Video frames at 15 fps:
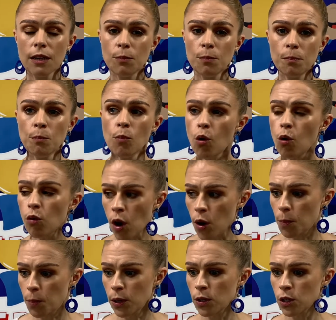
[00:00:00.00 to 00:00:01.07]
more
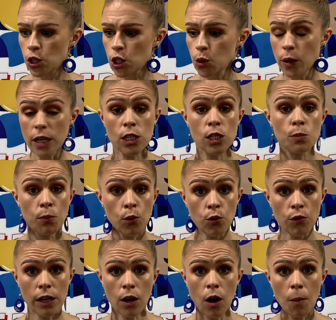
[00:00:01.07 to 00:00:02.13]
open to
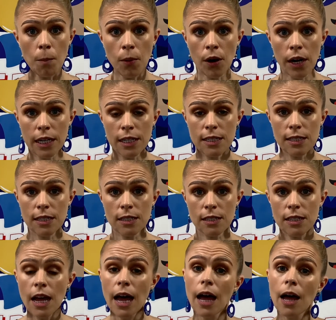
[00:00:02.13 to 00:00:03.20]
exploring our
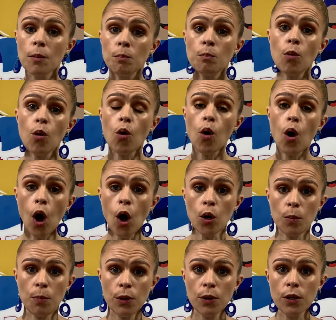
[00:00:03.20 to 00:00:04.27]
biases, and more
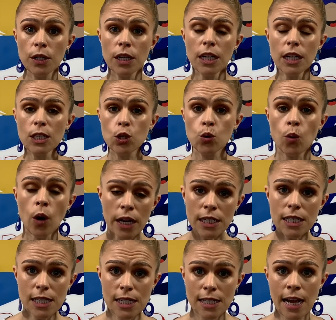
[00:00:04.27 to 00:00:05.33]
open to
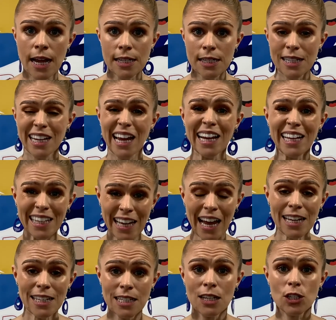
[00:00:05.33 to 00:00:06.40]
understanding and
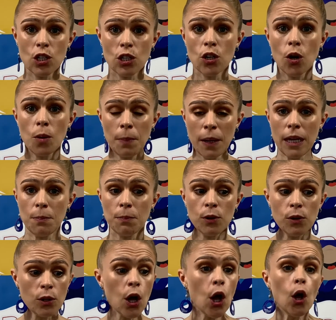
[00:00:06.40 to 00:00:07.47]
getting to know
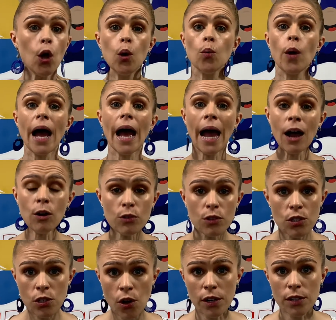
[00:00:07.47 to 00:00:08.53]
people who are
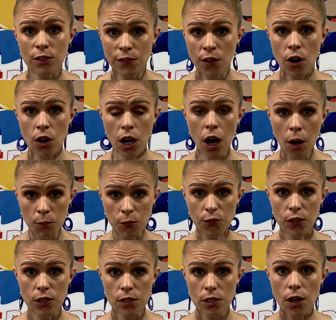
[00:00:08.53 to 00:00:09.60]
outside of our
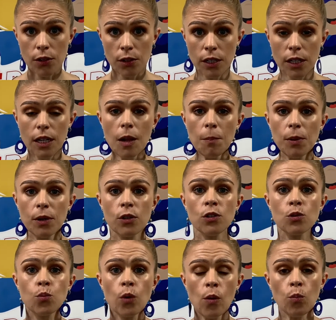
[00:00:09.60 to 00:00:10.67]
comfort zone. Because
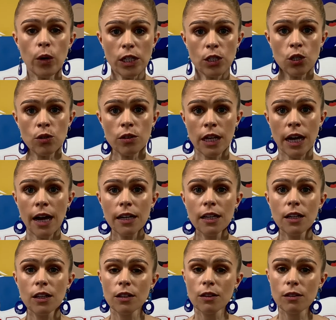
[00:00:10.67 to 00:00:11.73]
when we do that,
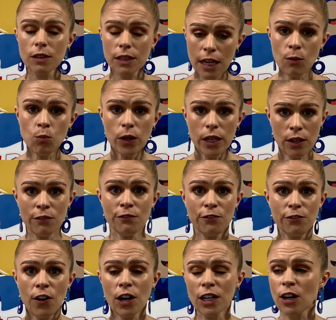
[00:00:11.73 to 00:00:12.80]
then we can
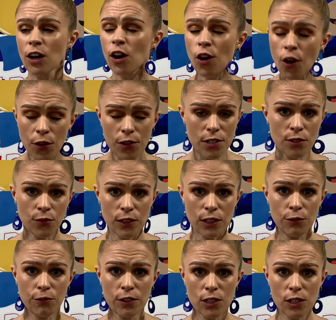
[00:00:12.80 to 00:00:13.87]
find lots of
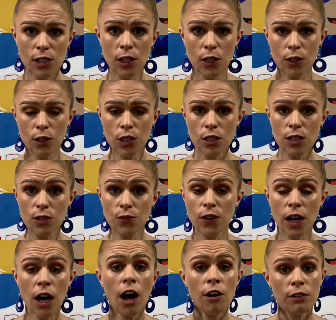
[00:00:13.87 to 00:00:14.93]
different solutions for
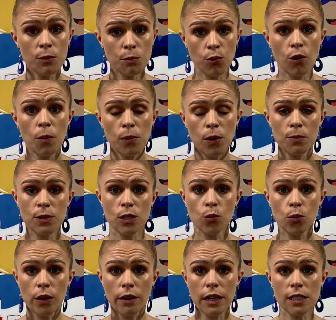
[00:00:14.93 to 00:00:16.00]
current problems that
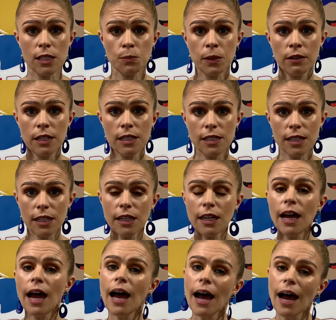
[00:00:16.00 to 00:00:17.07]
we're experiencing.
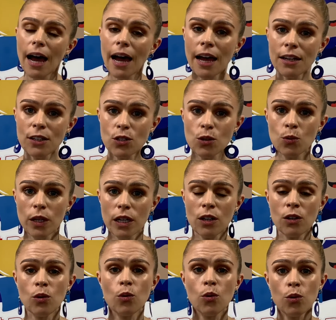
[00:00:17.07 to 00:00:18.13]
And we can
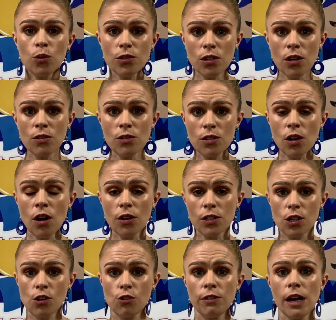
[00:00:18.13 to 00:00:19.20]
also start to
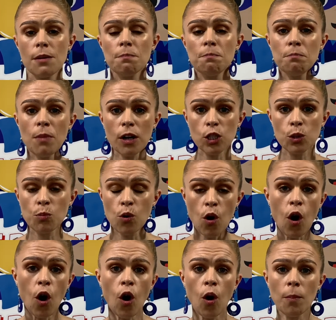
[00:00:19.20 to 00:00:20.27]
create much more
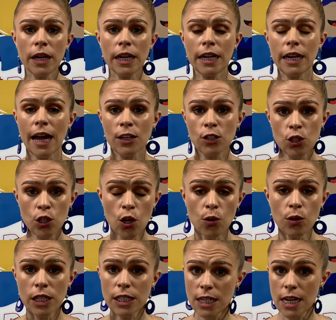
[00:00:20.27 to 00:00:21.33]
harmony and
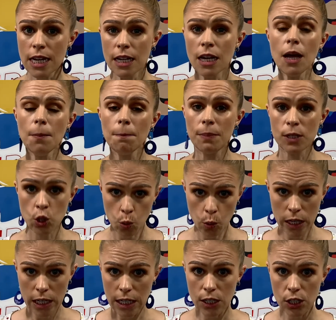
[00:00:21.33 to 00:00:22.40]
unity
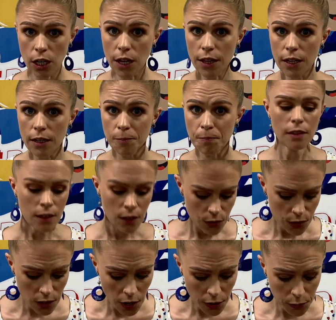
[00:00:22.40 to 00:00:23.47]
between each other. So